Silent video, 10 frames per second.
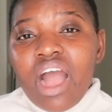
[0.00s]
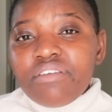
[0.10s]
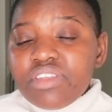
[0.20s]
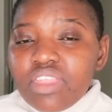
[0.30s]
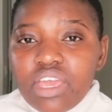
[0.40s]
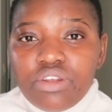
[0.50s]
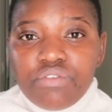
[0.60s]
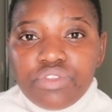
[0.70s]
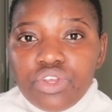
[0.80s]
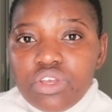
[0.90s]
after the end
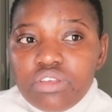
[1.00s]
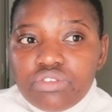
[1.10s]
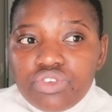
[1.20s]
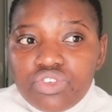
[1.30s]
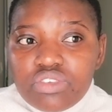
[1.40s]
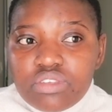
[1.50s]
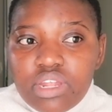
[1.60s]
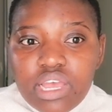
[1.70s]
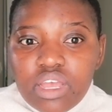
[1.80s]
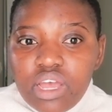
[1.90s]
of three years you're just
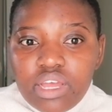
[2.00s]
like